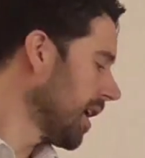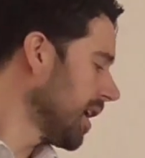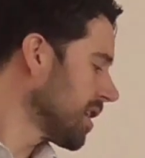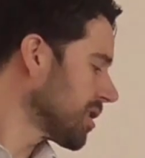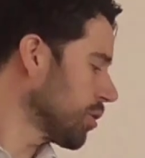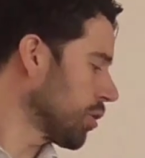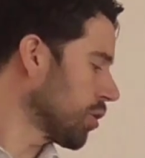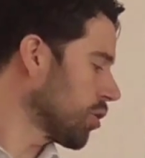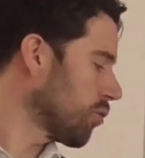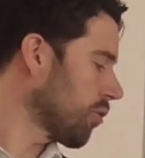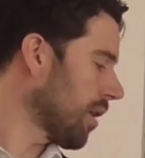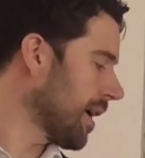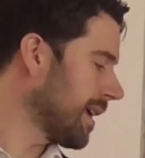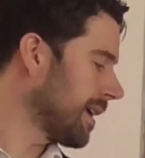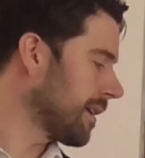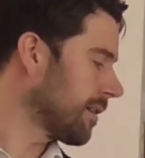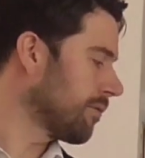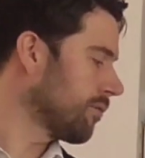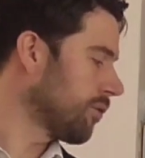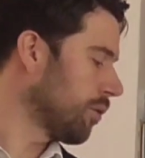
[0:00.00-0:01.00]
So a great
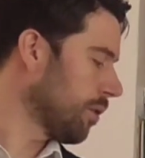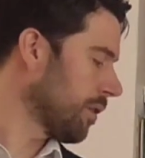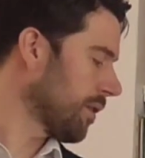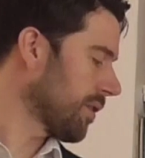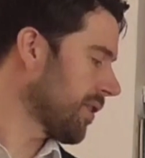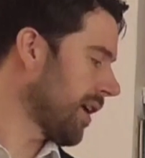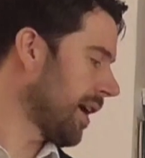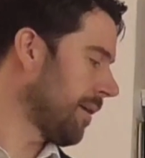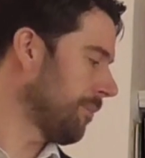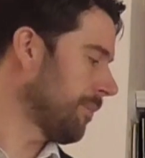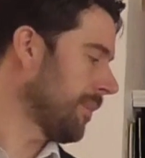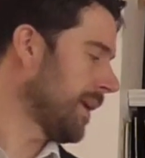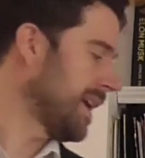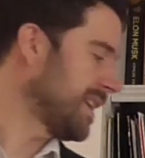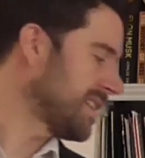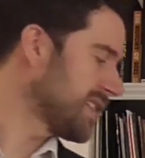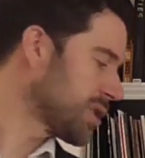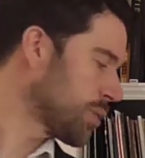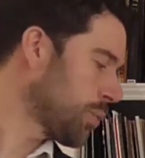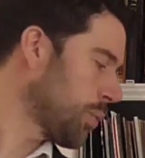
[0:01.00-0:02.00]
rule of thumb
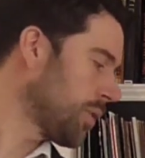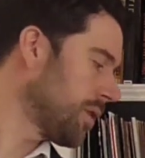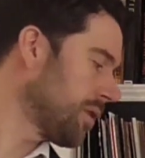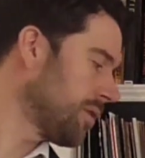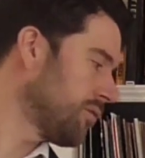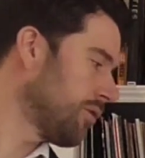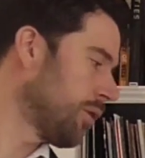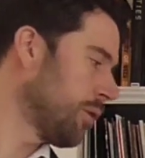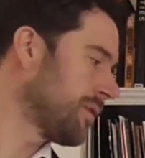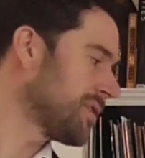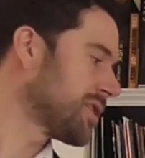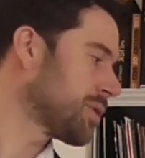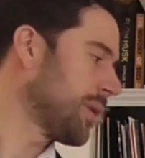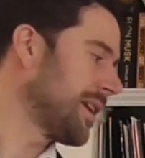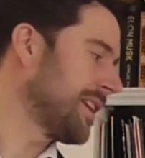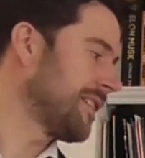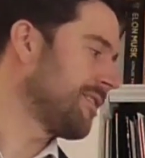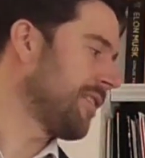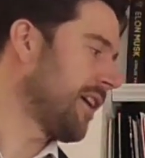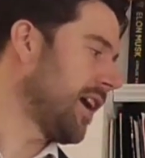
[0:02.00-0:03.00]
is rule of
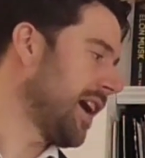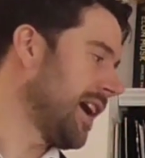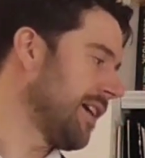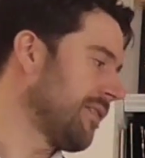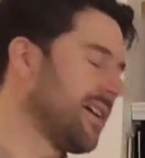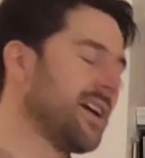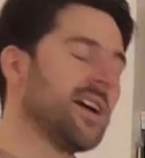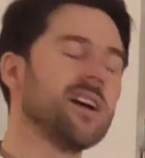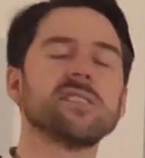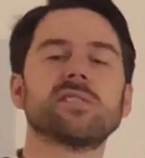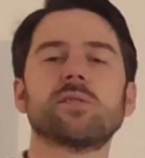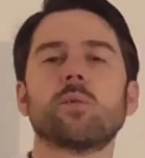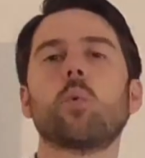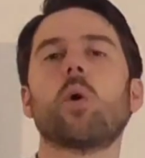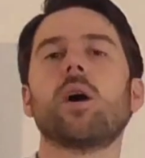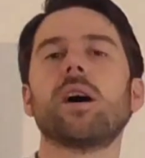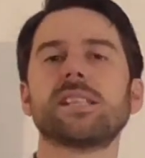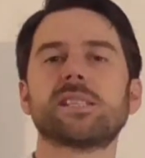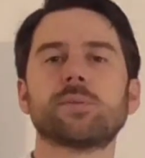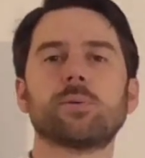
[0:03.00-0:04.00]
25. So
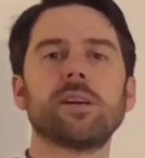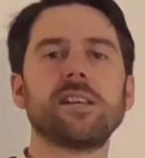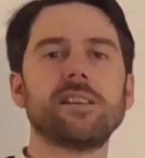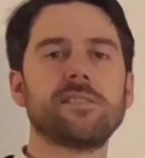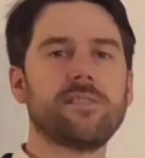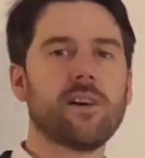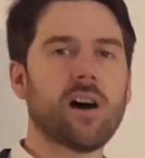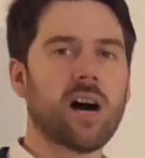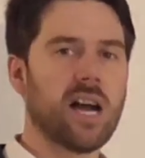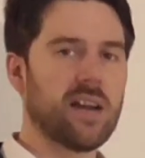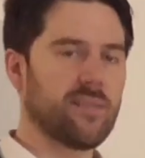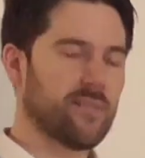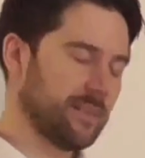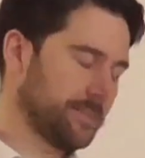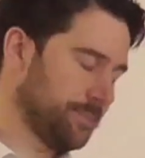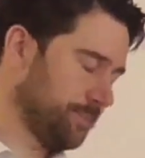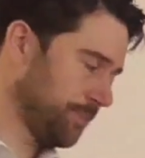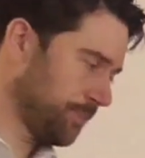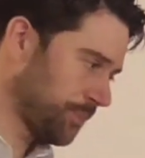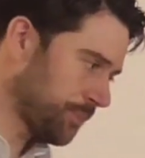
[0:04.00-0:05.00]
why 25?
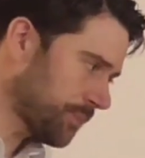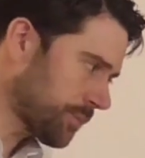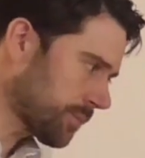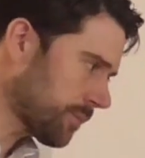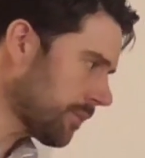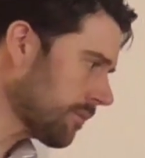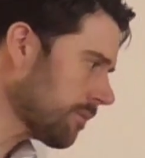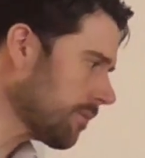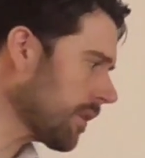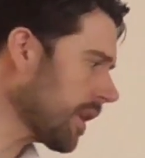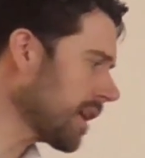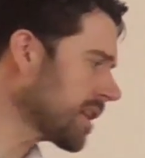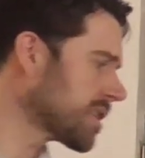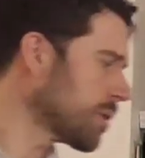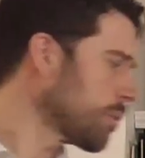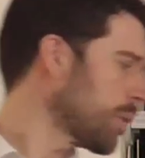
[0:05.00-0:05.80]
So